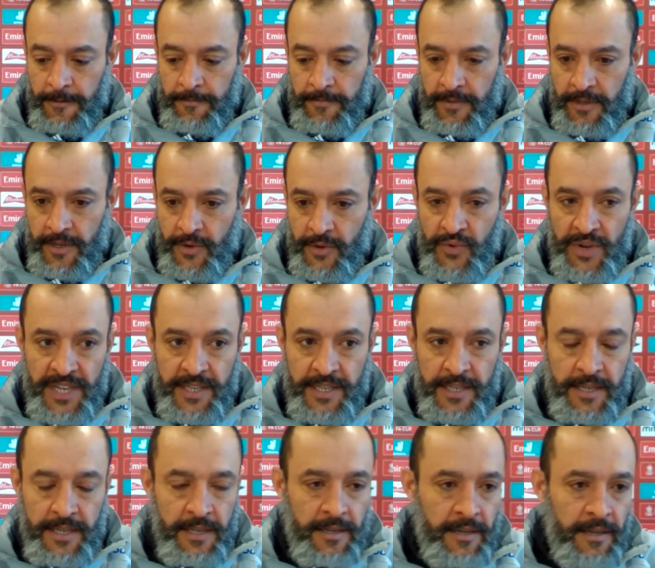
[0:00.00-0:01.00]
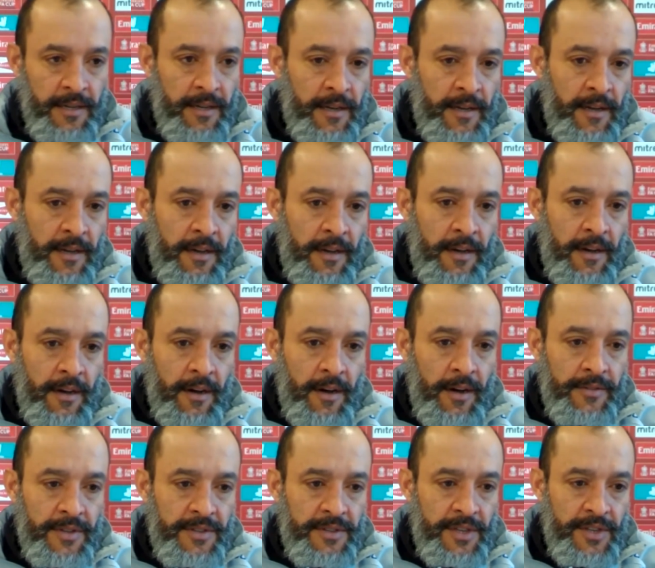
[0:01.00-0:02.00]
risk on
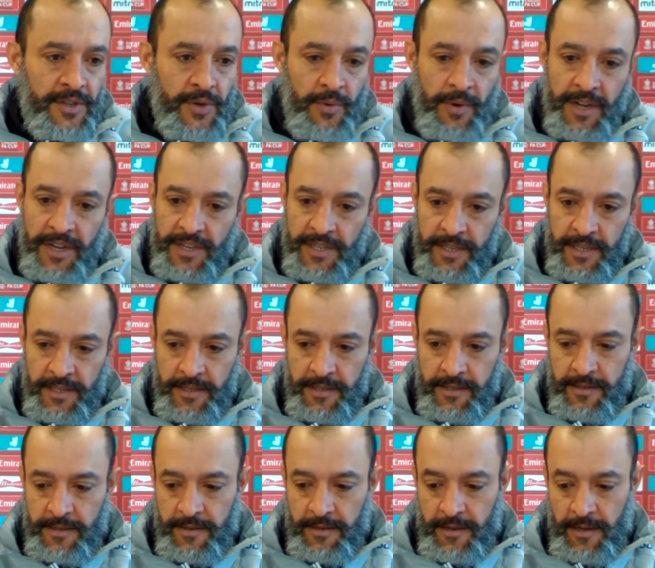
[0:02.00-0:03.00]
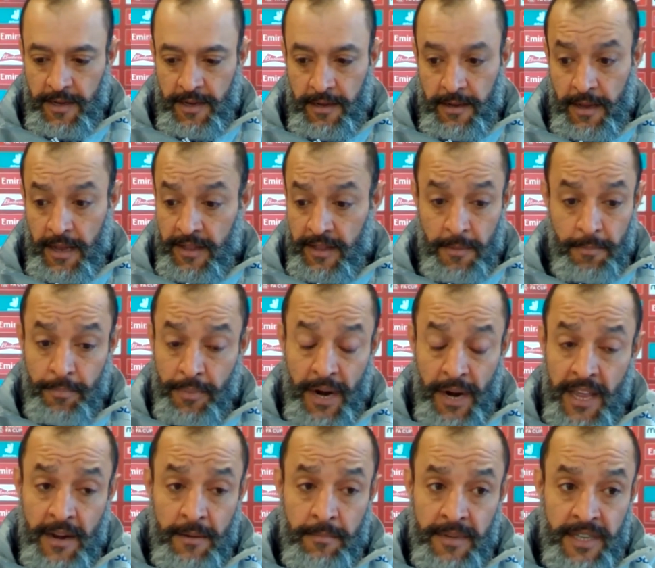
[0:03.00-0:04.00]
the situations, and the
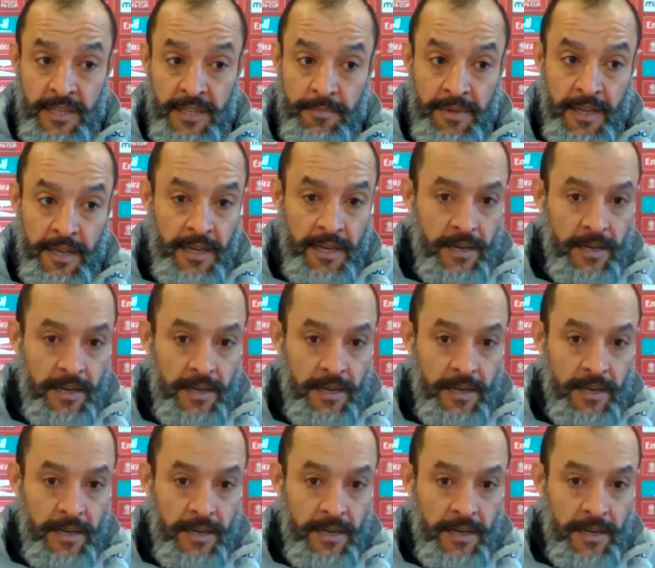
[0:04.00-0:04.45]
player must be